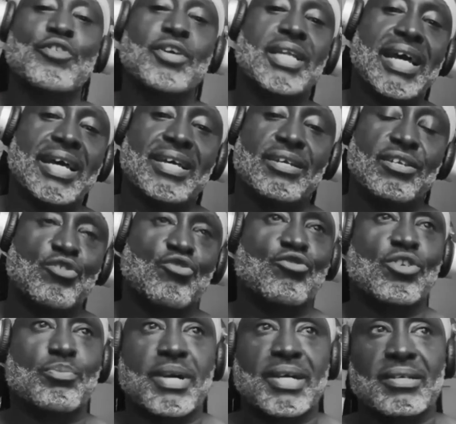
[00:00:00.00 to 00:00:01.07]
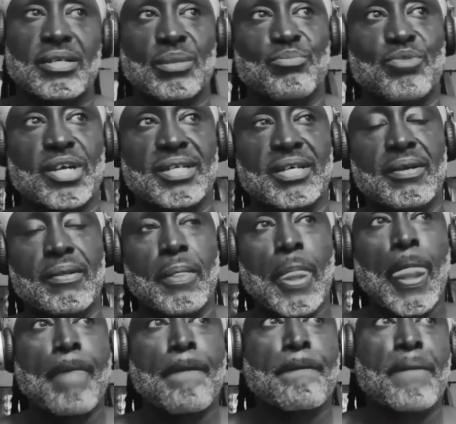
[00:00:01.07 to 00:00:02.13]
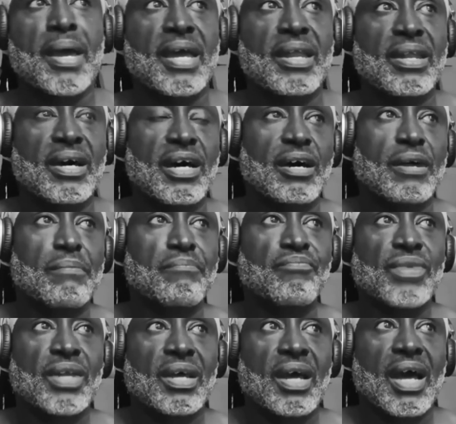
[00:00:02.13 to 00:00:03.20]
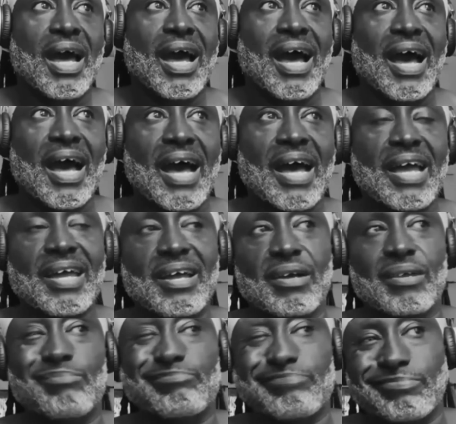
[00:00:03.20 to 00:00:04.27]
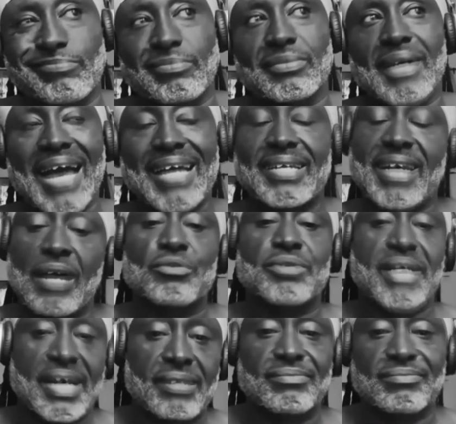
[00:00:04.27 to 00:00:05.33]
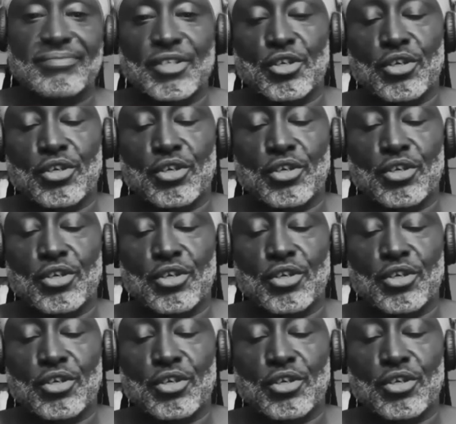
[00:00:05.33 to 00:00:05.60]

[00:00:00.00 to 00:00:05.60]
like he disrespected a brother. And I doubt that. You know,